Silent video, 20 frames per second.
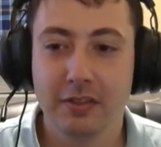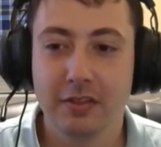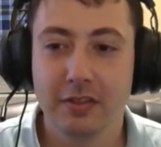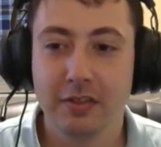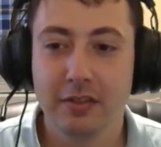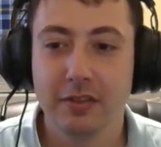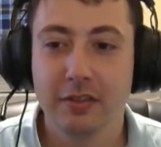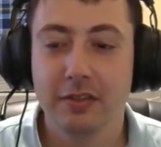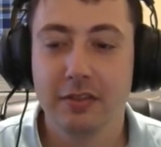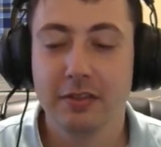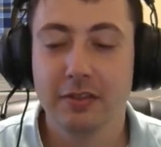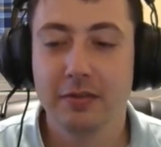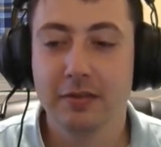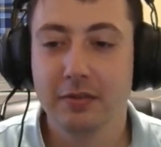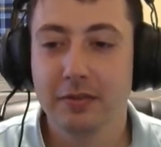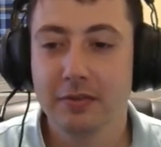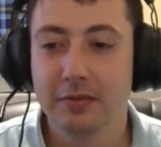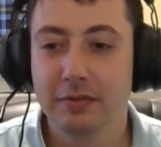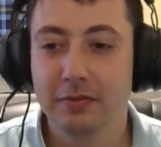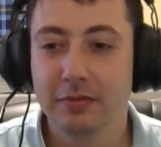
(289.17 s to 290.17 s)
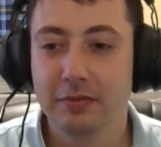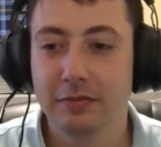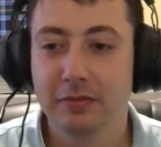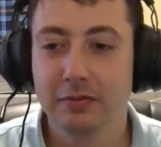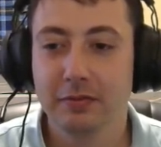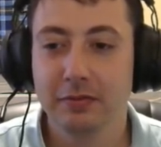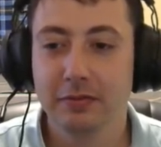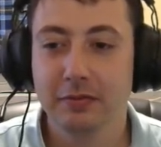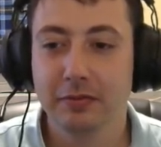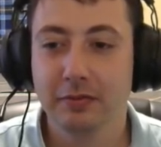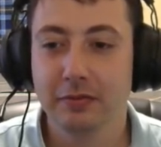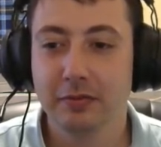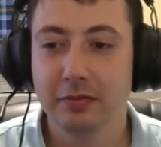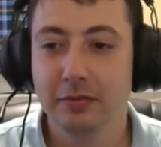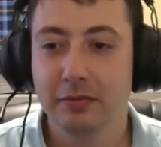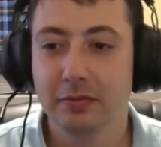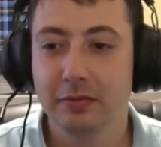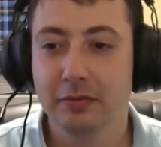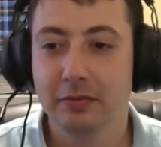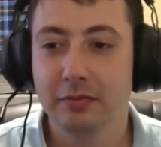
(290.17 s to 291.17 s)

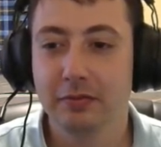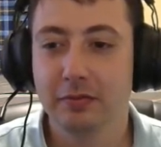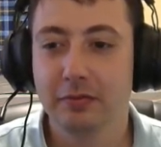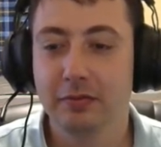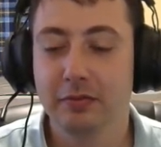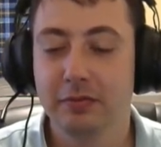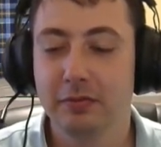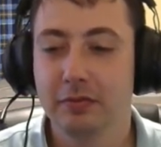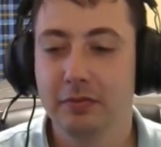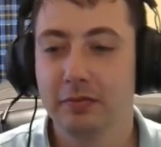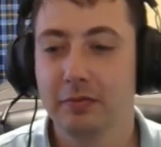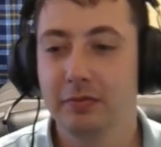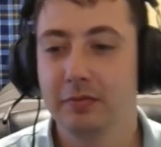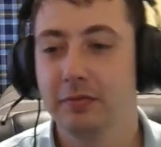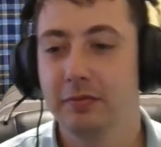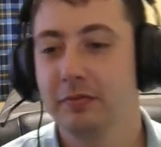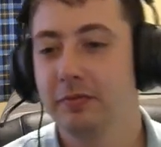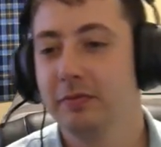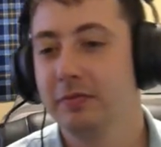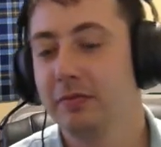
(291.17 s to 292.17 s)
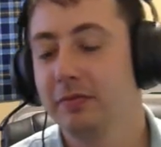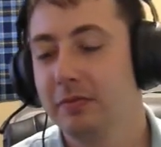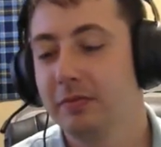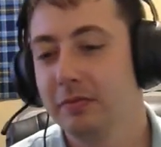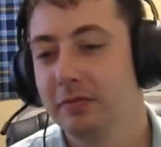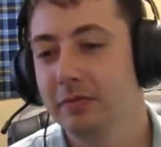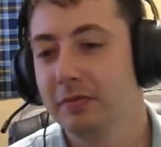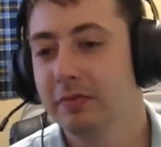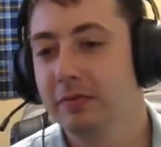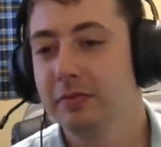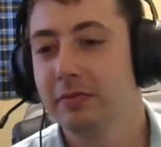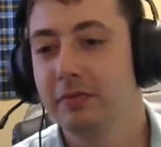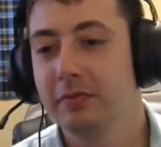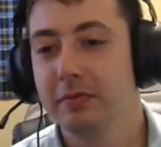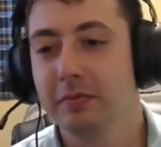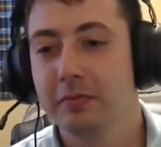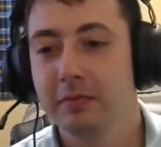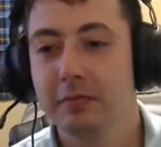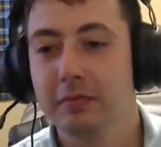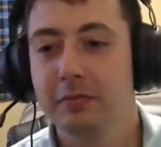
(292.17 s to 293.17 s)

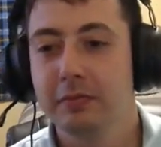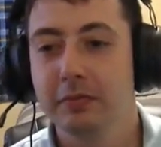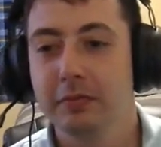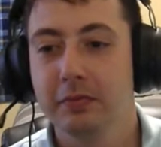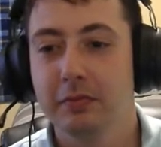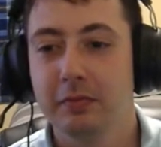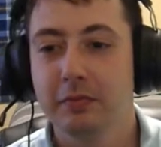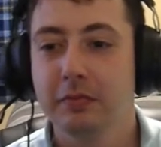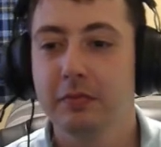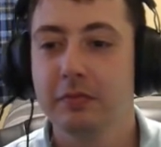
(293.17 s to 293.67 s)
[no speech]